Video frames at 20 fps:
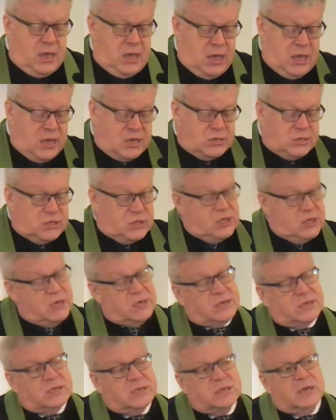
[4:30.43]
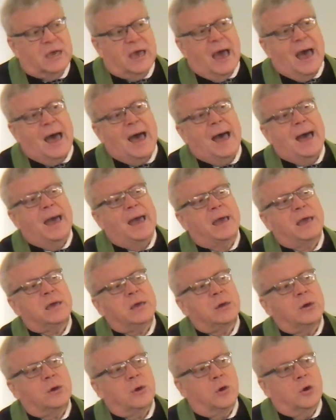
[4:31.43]
Is this guy
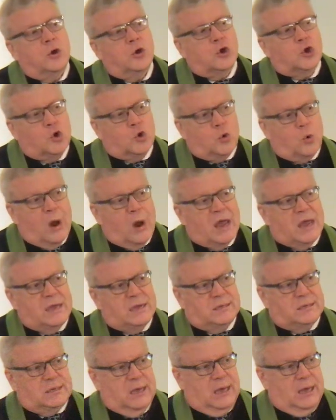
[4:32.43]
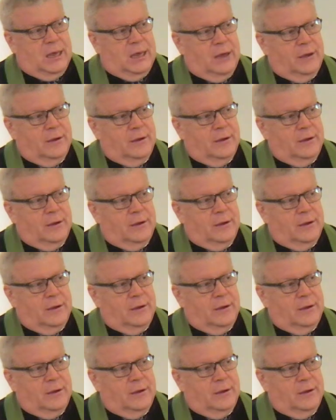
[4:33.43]
crazy?